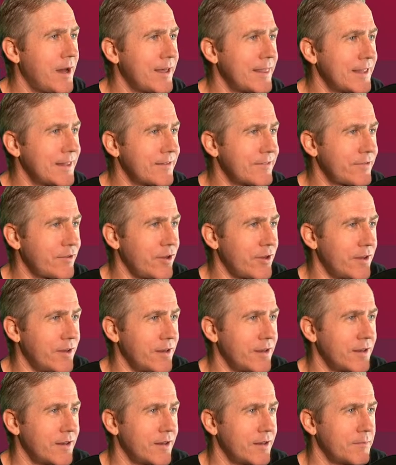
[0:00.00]
think this is good.
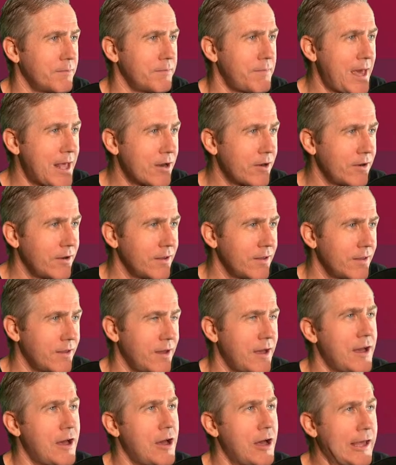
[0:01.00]
Better?
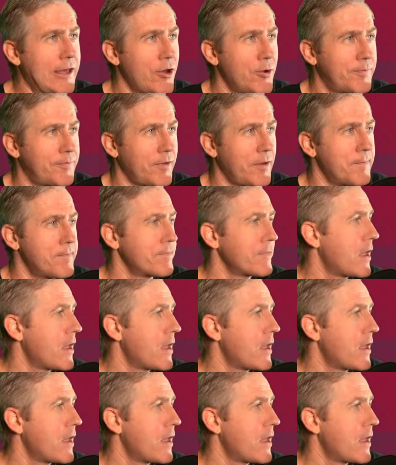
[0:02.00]
I hope so.